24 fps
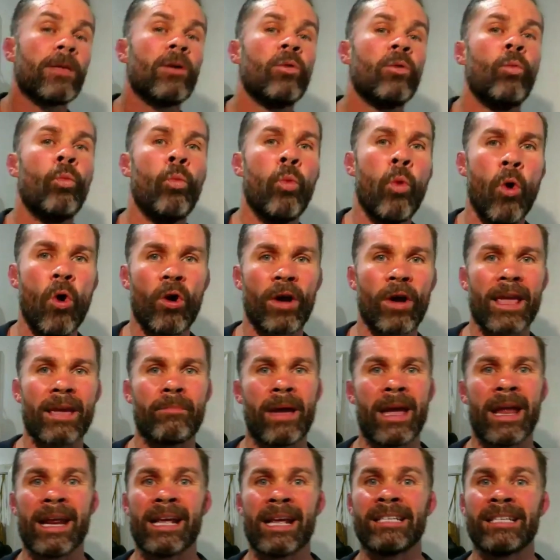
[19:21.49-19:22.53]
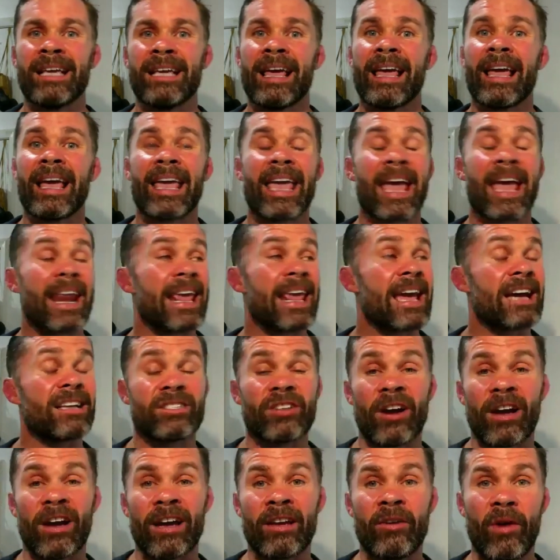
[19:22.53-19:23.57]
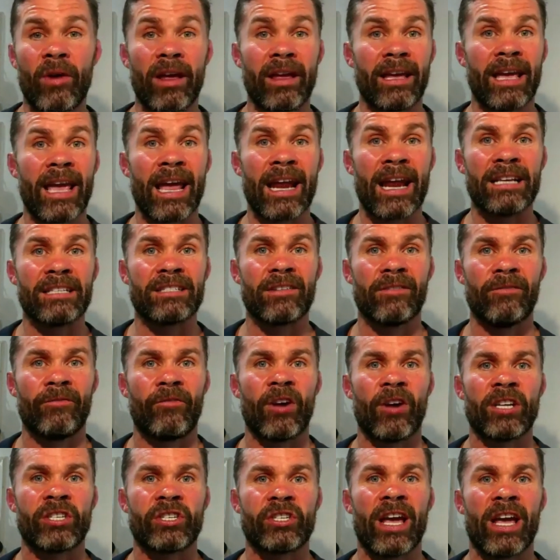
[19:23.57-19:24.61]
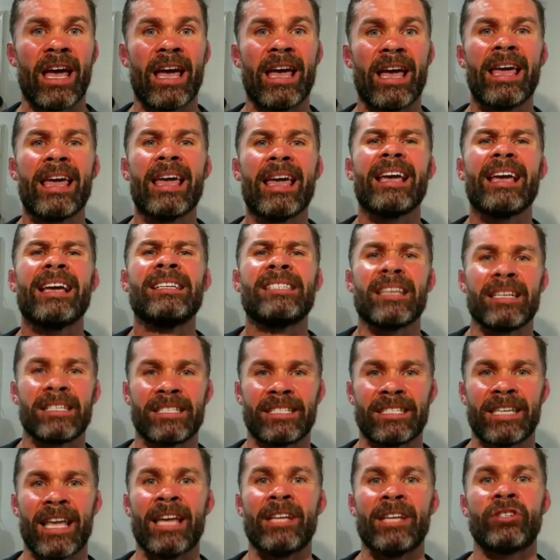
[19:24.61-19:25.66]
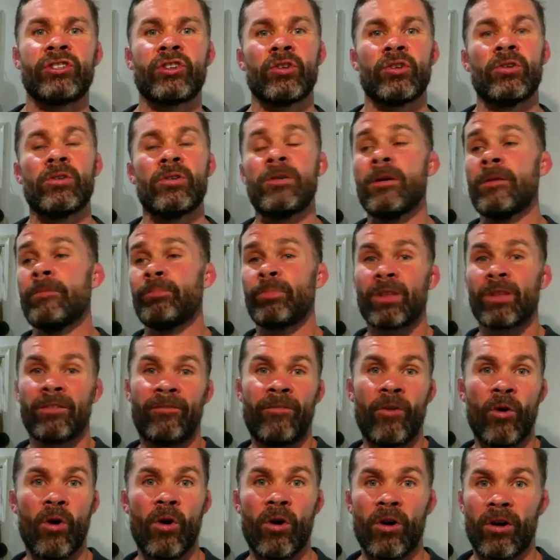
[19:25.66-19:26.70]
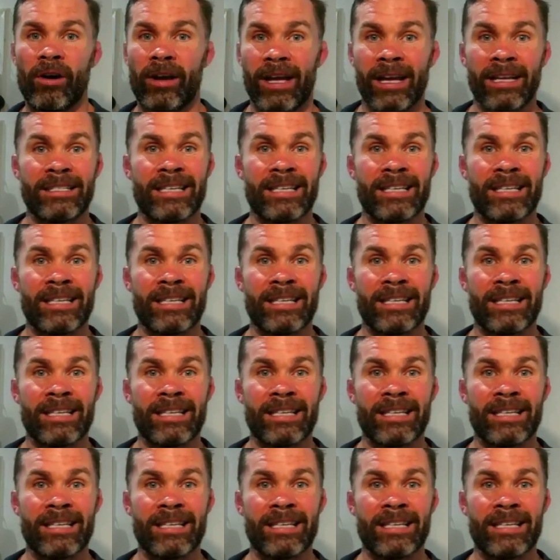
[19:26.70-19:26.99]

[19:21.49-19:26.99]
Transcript: Walking meetings, getting outside, getting some fresh air is essential for